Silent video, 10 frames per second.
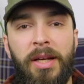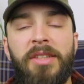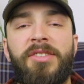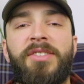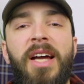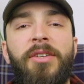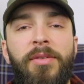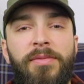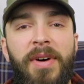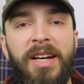His
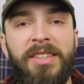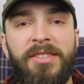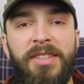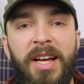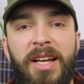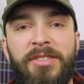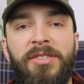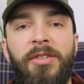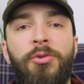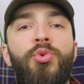sacrifice has
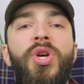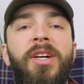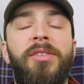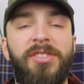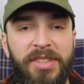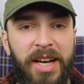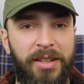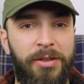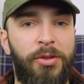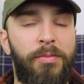
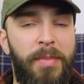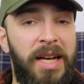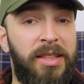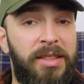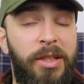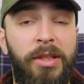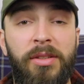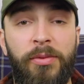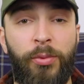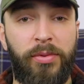reconciled humanity
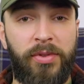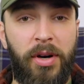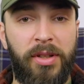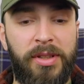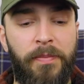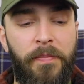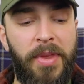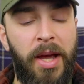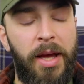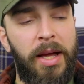with God.
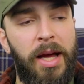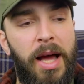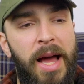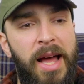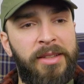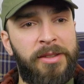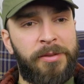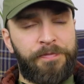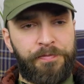And